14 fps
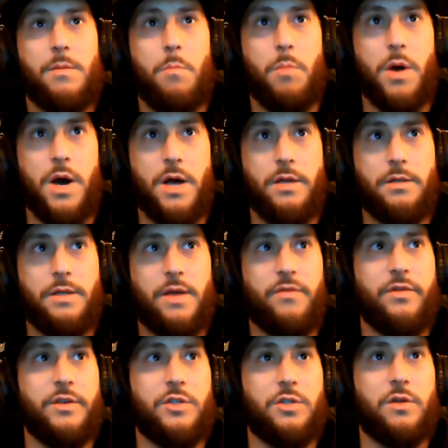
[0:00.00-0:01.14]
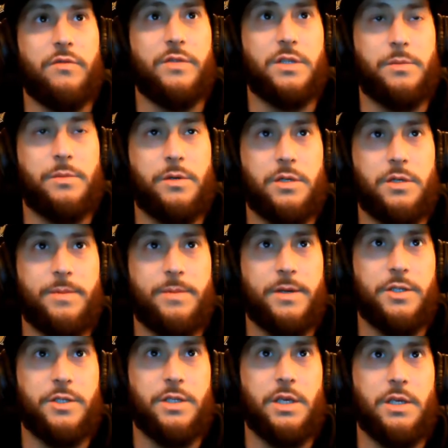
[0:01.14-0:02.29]
but definitely serviceable,
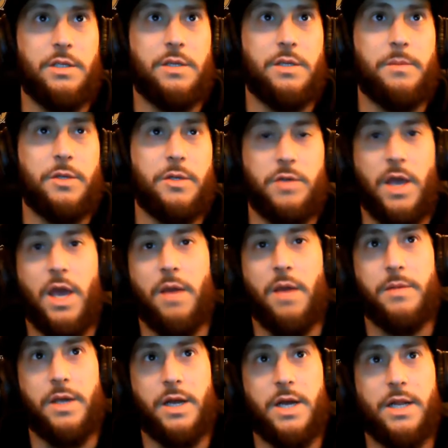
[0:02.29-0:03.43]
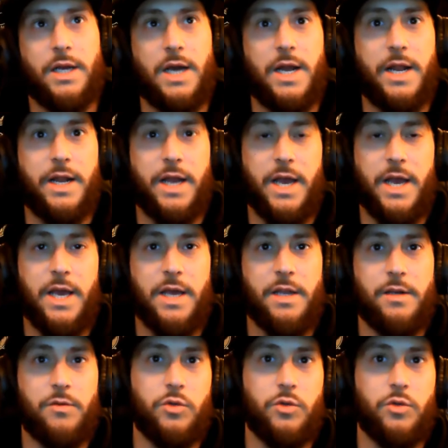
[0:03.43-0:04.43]
especially some of those games that kind of got out of hand